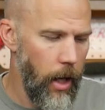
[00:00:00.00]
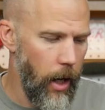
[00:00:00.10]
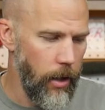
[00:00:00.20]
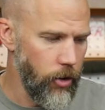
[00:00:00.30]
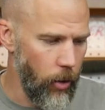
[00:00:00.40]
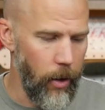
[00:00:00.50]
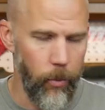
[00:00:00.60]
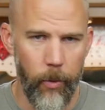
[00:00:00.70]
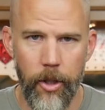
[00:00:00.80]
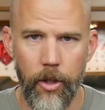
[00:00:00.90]
Uh, so I
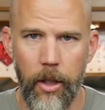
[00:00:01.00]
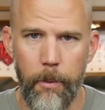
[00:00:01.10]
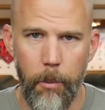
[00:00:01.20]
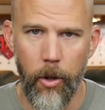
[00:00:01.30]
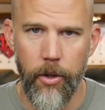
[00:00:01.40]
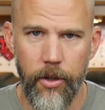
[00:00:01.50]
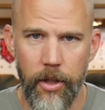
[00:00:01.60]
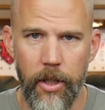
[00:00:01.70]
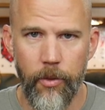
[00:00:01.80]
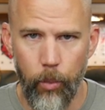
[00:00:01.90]
originally purchased
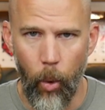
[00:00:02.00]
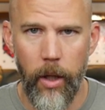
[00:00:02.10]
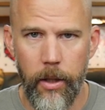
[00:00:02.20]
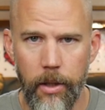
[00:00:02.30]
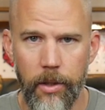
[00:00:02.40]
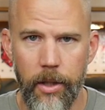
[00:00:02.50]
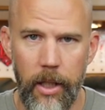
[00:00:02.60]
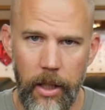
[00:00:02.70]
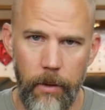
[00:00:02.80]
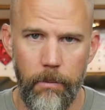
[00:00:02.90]
this, one, to
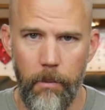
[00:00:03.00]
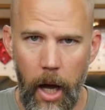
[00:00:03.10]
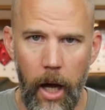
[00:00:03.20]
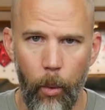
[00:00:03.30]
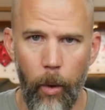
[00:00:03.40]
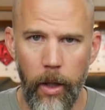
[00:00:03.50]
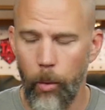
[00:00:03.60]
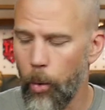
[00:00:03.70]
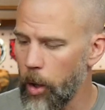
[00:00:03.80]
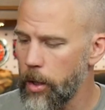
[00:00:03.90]
see how well it
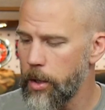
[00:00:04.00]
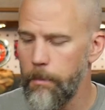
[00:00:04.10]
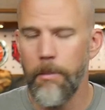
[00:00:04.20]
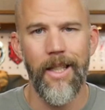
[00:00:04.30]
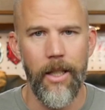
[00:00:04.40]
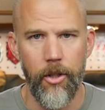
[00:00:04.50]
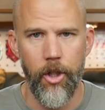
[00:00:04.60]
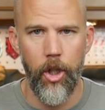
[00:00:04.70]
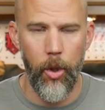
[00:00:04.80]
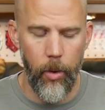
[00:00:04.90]
worked, but then
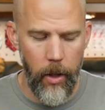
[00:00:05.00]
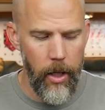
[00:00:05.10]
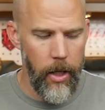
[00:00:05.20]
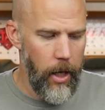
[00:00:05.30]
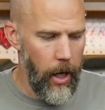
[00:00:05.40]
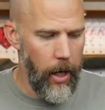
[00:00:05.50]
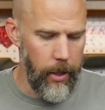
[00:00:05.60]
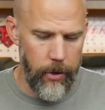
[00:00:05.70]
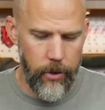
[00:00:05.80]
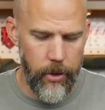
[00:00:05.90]
two,
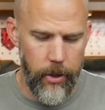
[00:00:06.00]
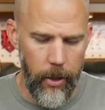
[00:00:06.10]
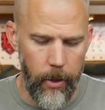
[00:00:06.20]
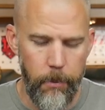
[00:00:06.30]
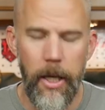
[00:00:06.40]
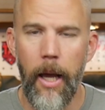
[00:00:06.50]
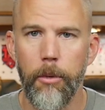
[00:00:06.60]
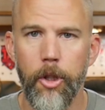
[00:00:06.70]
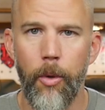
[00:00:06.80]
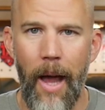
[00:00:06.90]
uh, to be
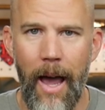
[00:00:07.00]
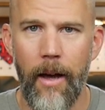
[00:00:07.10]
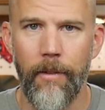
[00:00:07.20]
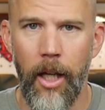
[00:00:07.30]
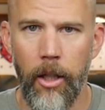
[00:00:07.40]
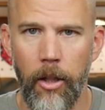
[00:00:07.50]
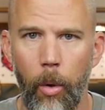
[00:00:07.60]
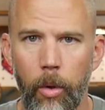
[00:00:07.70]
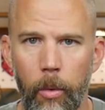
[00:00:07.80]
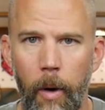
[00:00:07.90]
able to have a
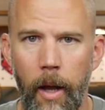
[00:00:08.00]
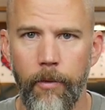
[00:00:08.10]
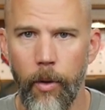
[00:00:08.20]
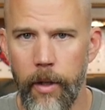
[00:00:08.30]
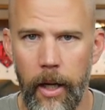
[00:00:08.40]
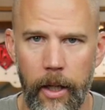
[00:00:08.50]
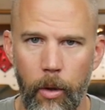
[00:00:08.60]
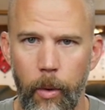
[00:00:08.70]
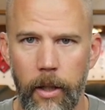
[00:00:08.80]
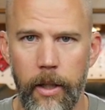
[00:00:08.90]
loaner rifle that I can
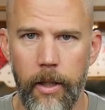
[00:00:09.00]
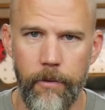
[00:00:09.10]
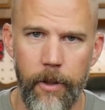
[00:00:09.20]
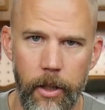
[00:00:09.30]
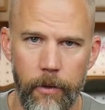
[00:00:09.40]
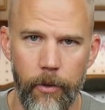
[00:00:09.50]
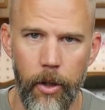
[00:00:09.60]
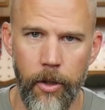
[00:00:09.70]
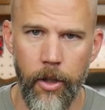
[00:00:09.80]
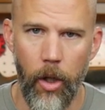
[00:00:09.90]
quickly configure
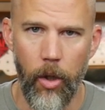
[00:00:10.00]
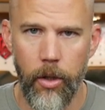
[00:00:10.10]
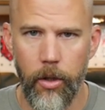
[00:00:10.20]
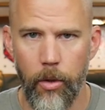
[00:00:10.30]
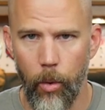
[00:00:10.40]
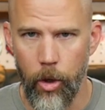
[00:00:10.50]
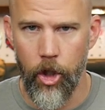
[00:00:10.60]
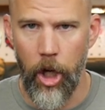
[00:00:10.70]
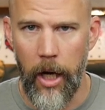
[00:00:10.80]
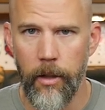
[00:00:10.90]
for adult or
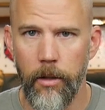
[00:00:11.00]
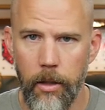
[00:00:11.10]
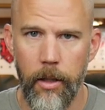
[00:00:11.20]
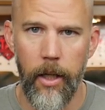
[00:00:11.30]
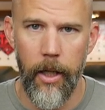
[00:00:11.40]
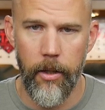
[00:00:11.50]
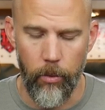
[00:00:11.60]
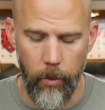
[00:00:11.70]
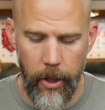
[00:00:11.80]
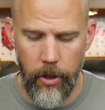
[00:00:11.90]
child at the
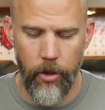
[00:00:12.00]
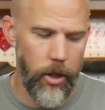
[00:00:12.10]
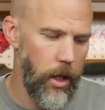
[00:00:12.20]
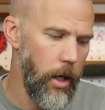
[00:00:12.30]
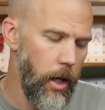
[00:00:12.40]
range.